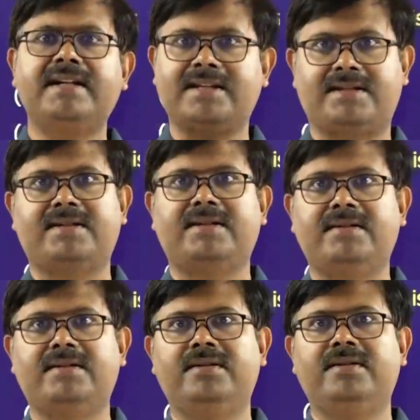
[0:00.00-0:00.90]
crust,
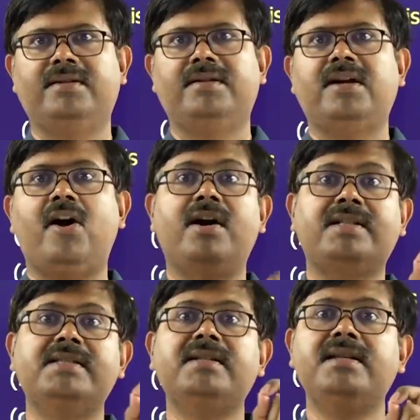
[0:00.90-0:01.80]

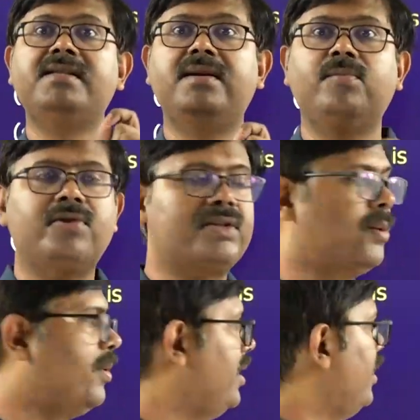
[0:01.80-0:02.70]
oxygen is the most
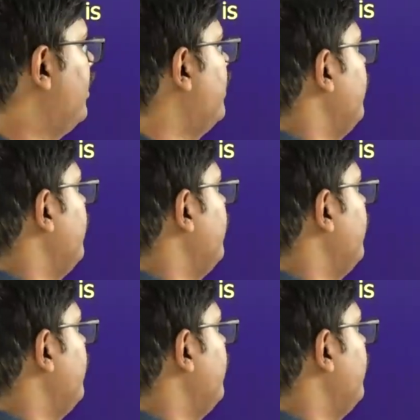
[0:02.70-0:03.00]
abundant